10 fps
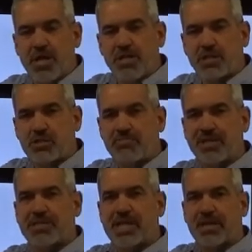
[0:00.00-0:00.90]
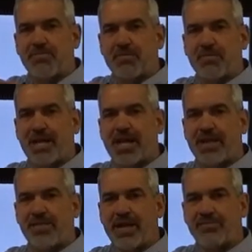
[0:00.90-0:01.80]
The split second we
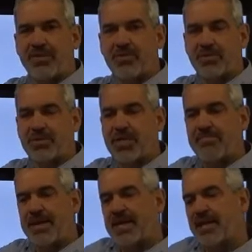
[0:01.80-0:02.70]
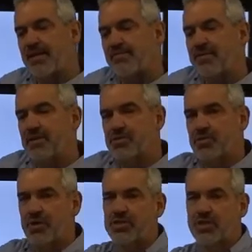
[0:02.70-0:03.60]
apply that voltage, that magnetic field
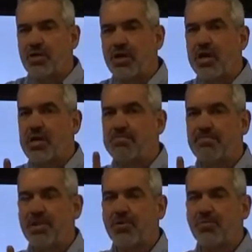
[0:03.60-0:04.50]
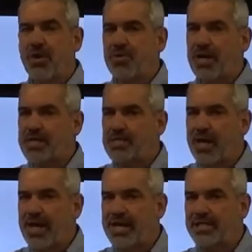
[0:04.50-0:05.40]
starts turning. But the rotor has
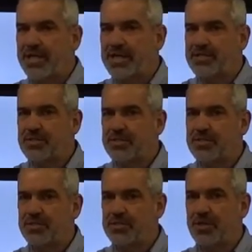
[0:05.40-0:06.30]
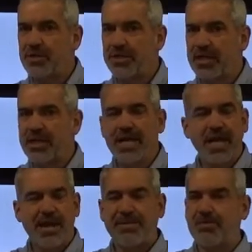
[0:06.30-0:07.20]
not had a chance to turn yet.
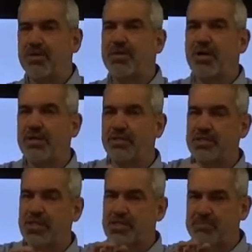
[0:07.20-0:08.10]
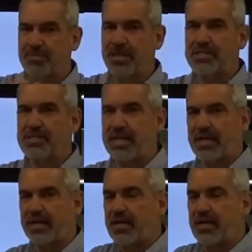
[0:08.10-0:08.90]
I mean, we're talking just a split second.